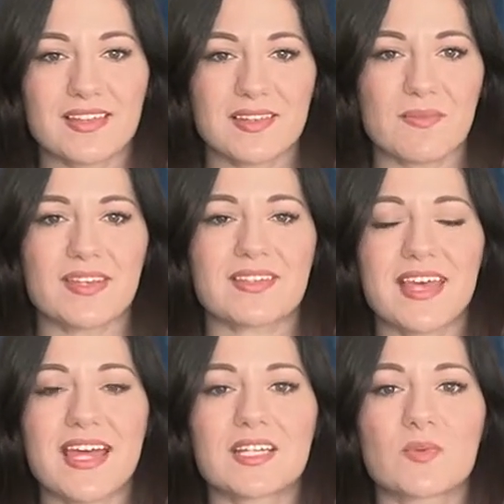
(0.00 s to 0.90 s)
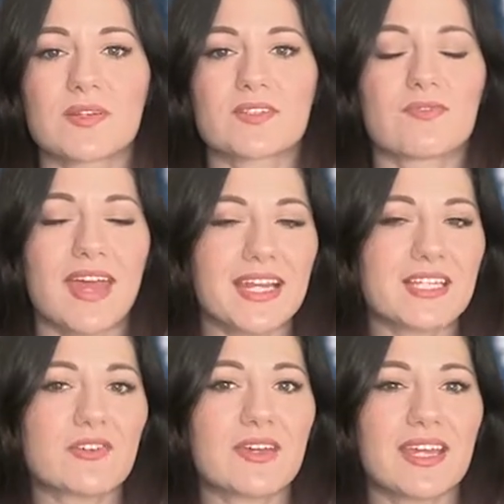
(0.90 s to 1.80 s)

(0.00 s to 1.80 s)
E C B said it was ready to